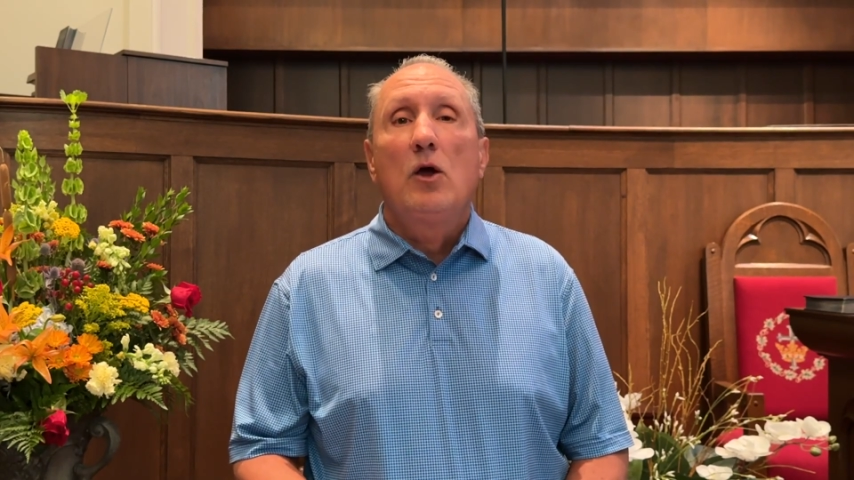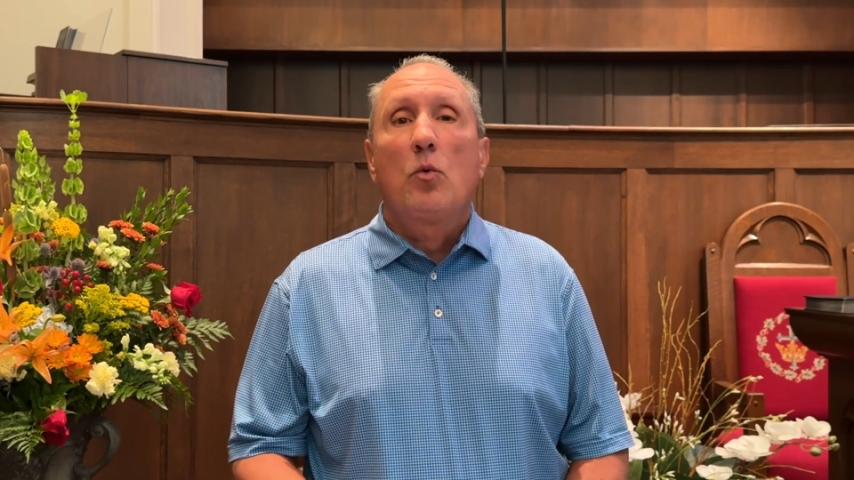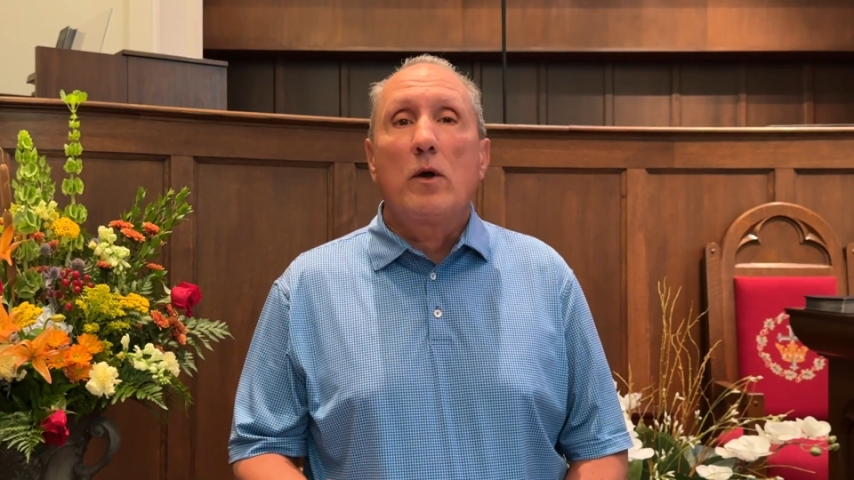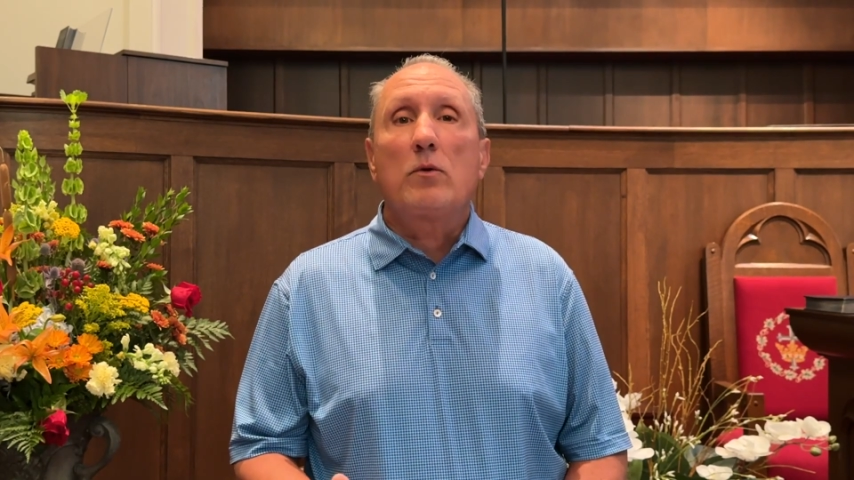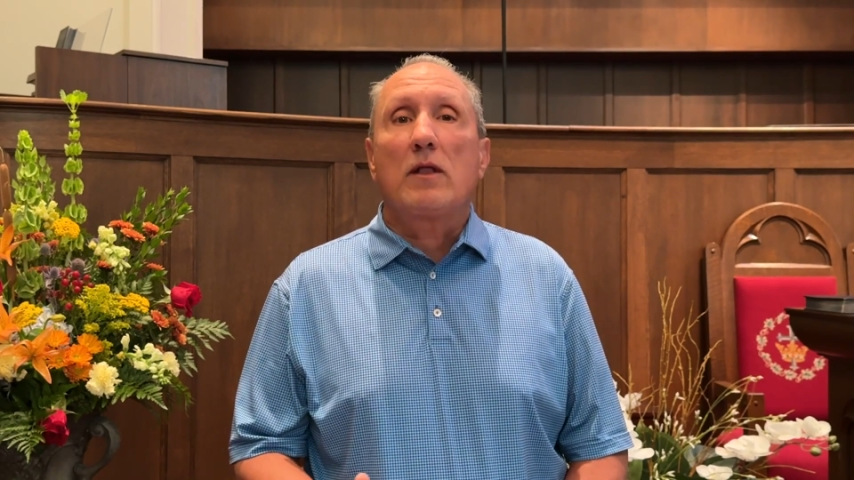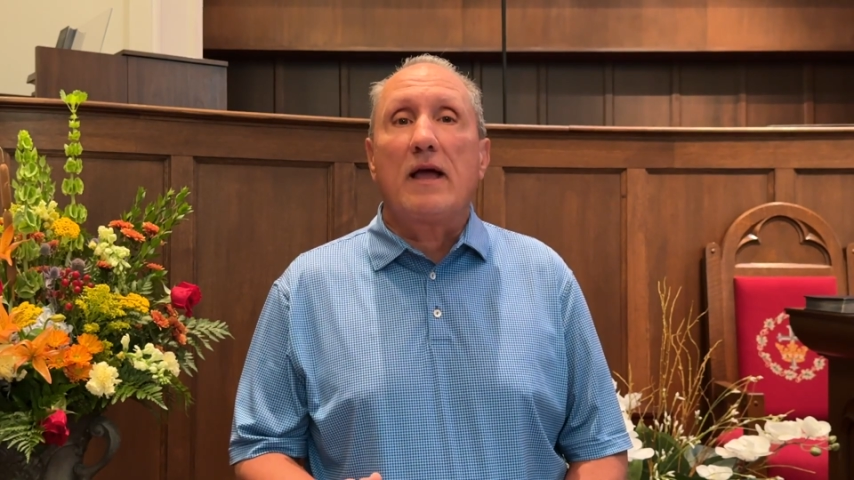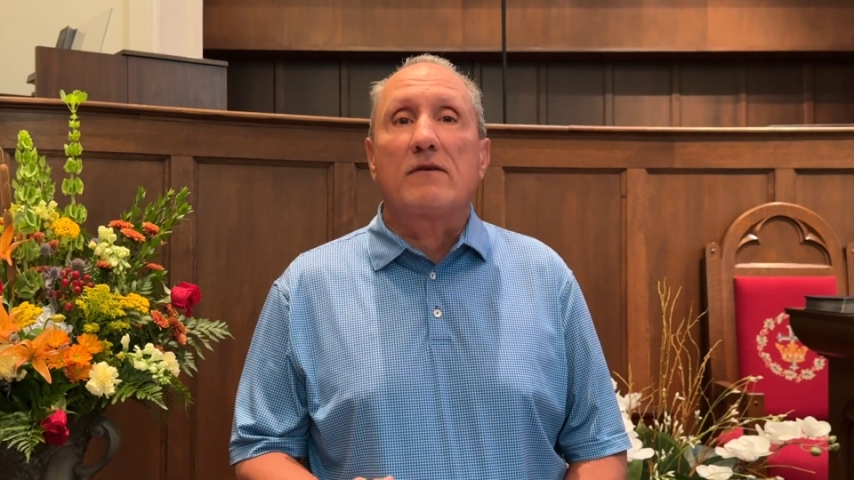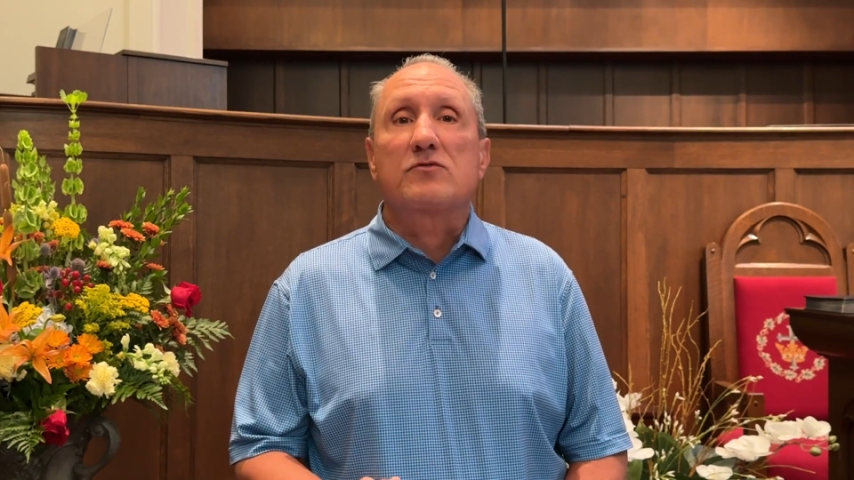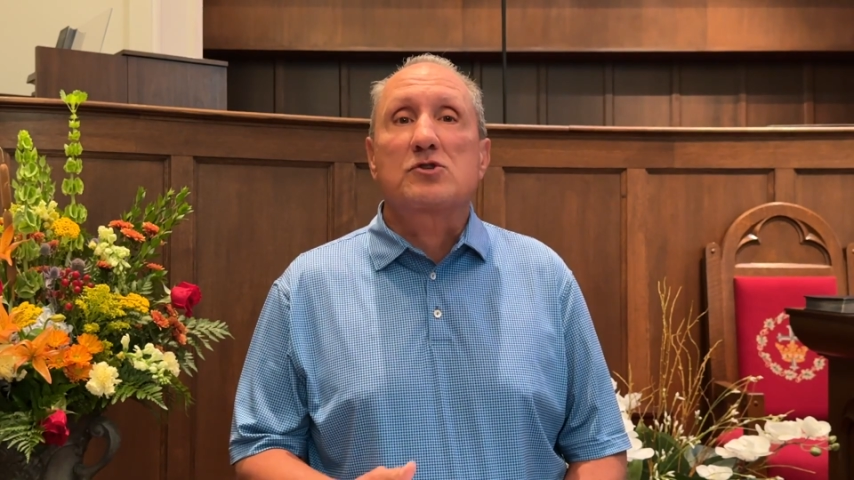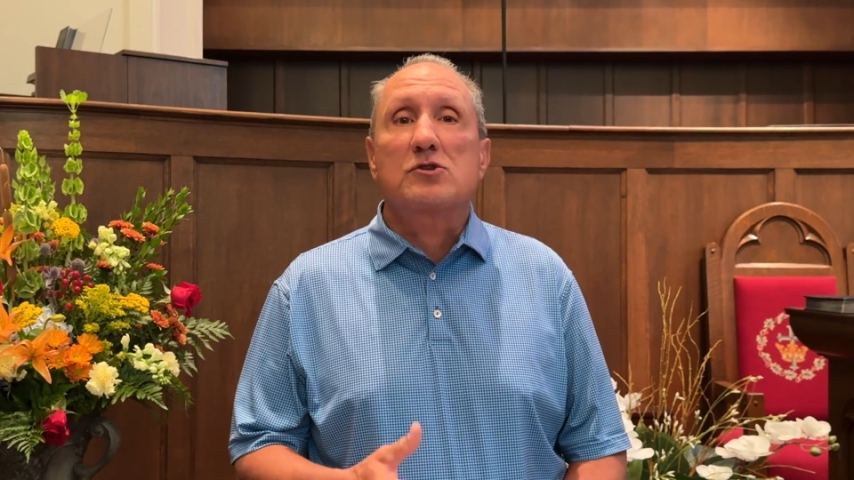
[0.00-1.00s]
we will
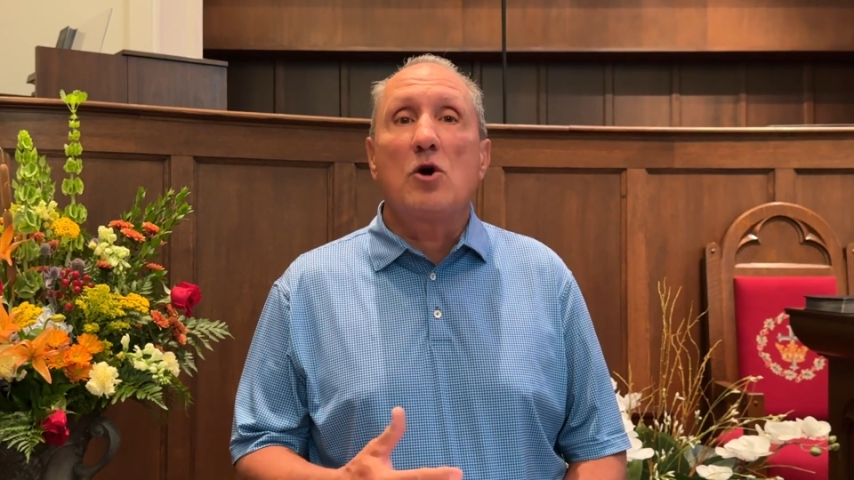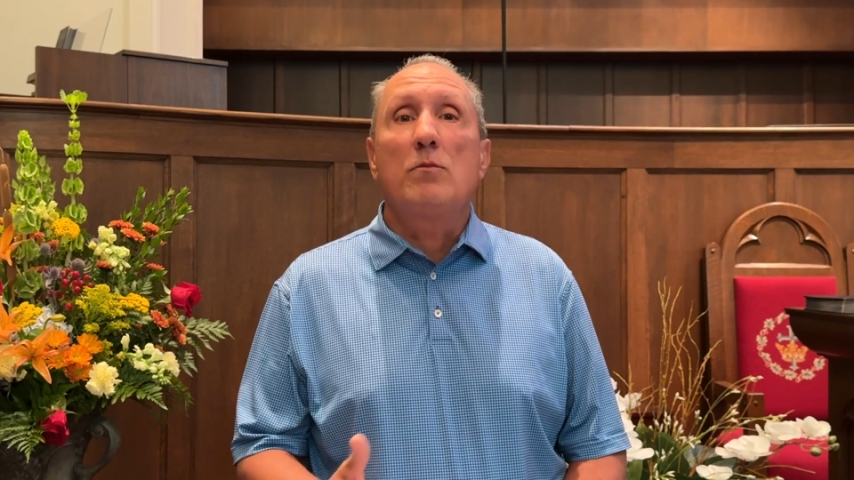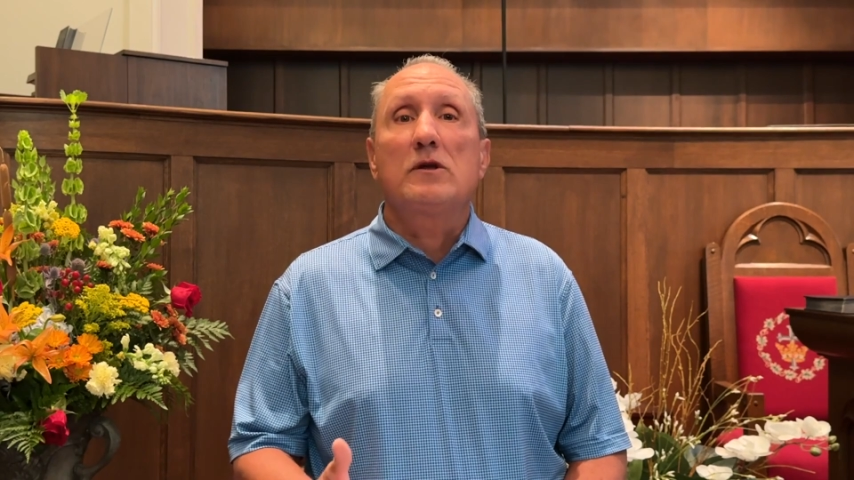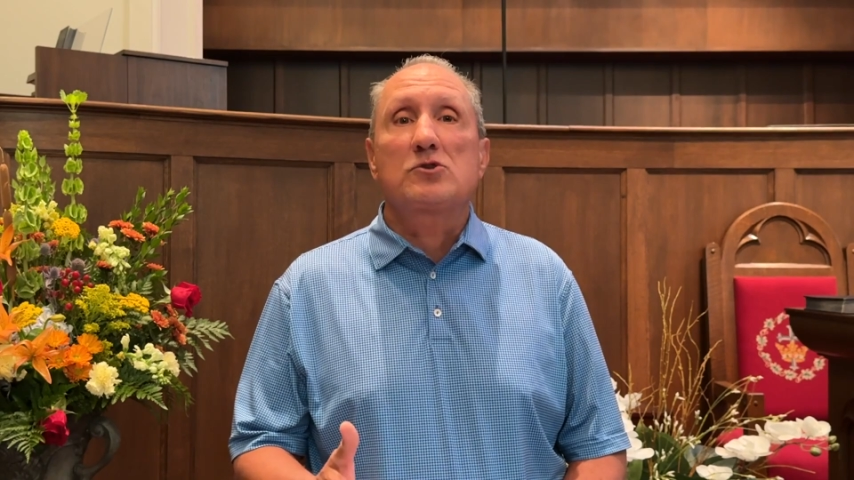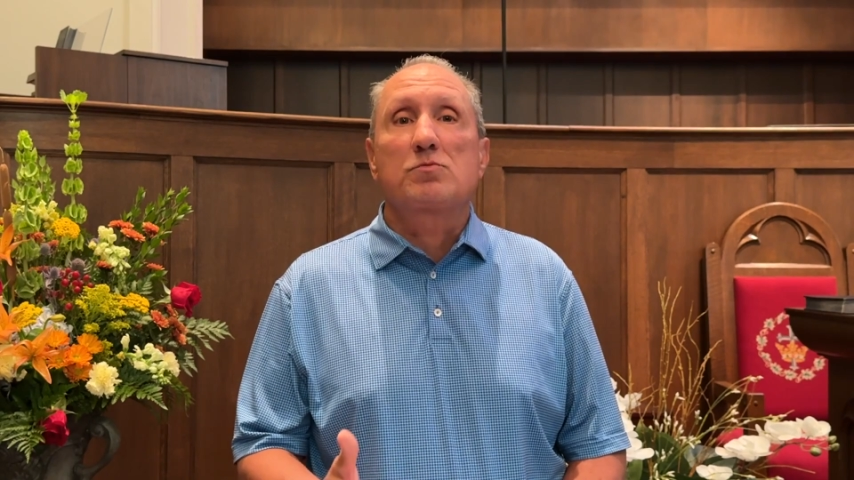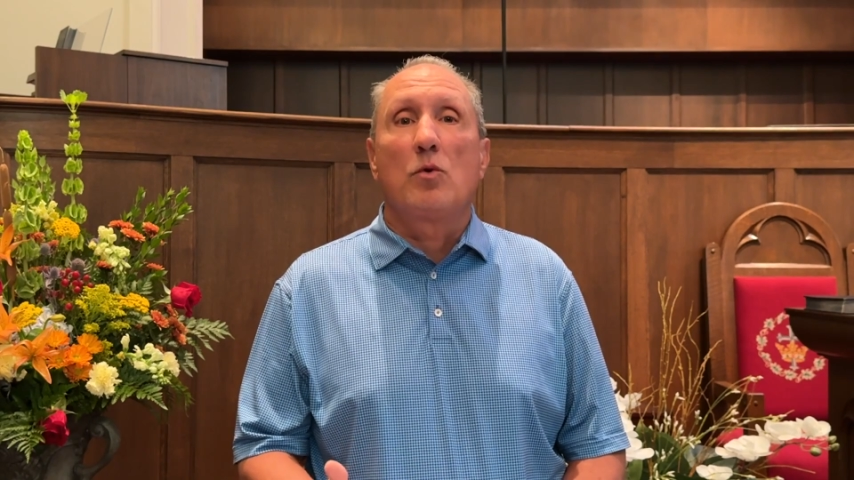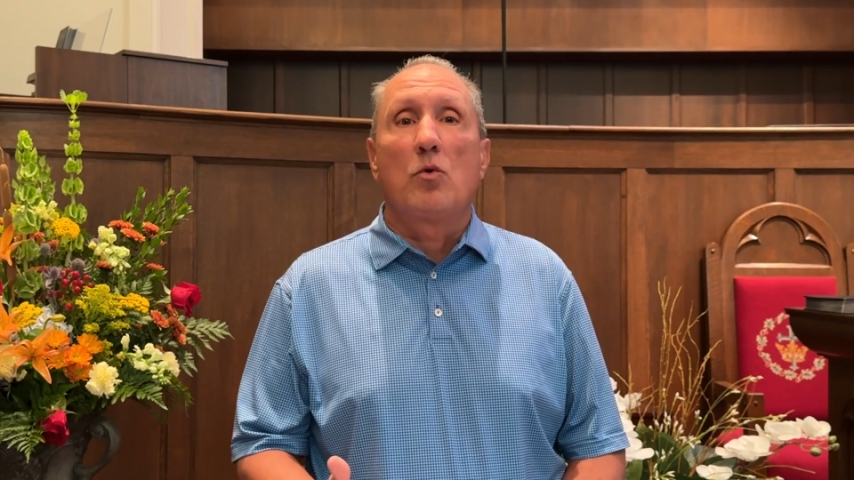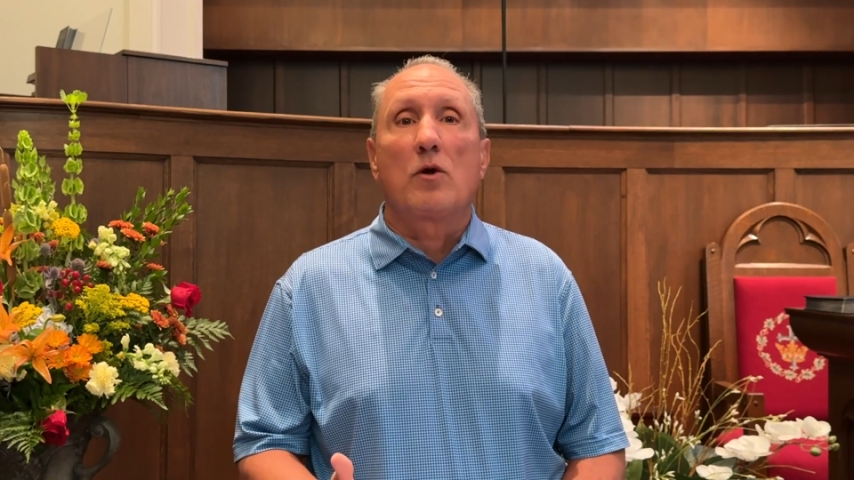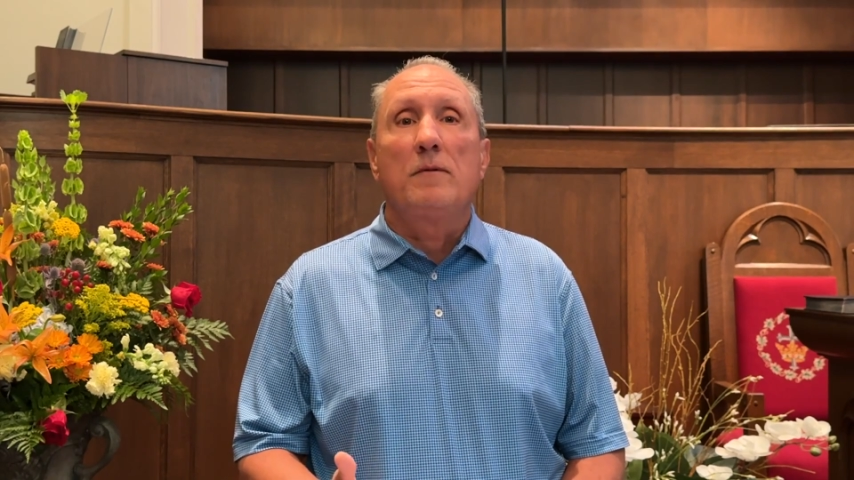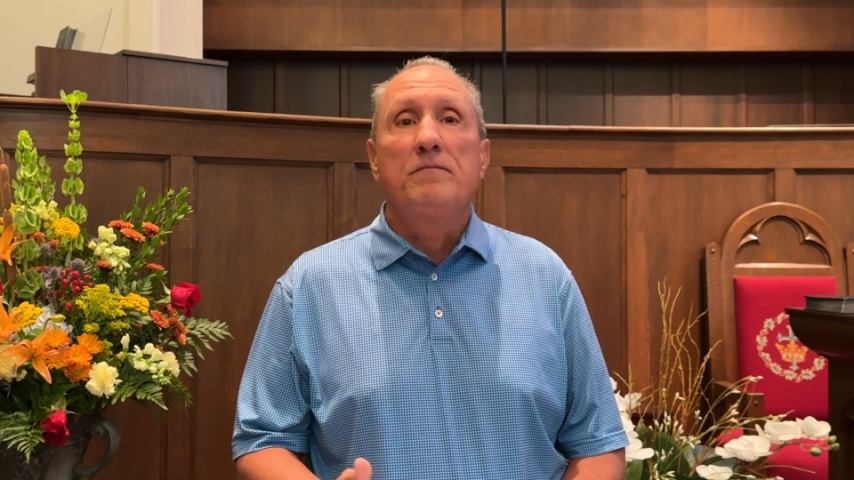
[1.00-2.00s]
have so much
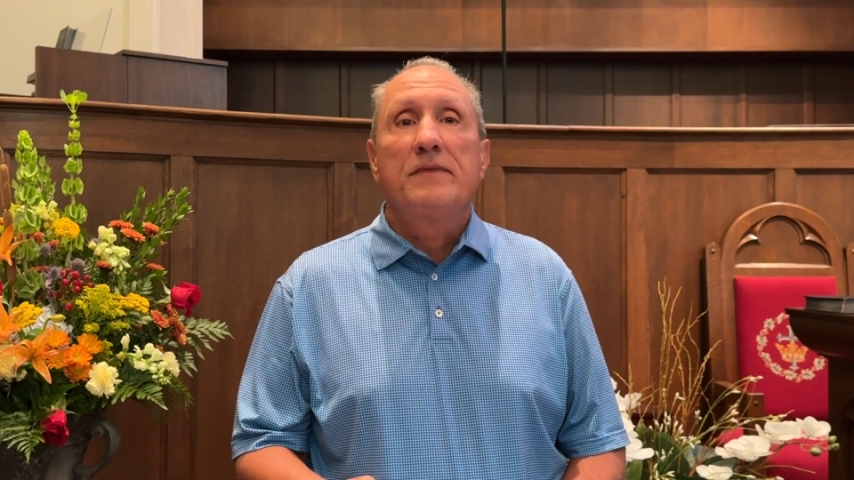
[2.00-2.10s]
more